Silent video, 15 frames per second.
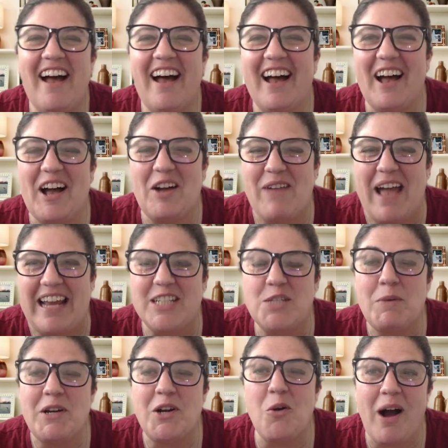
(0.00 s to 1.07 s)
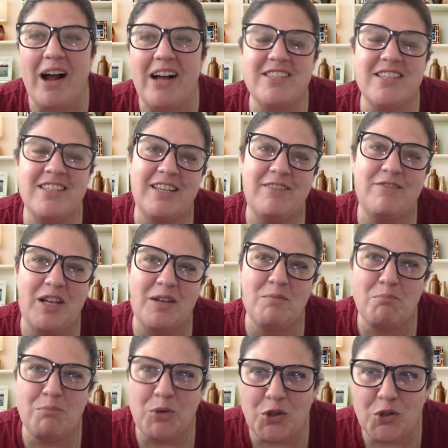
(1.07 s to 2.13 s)
And it's been a while since I've
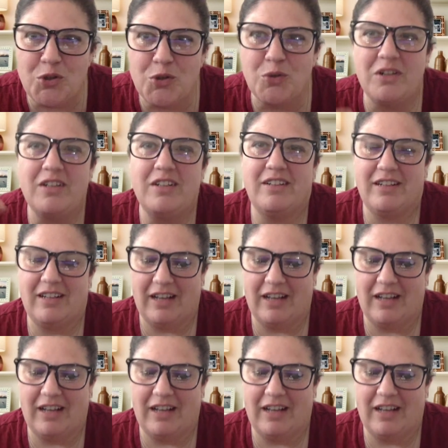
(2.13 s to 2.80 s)
done Boo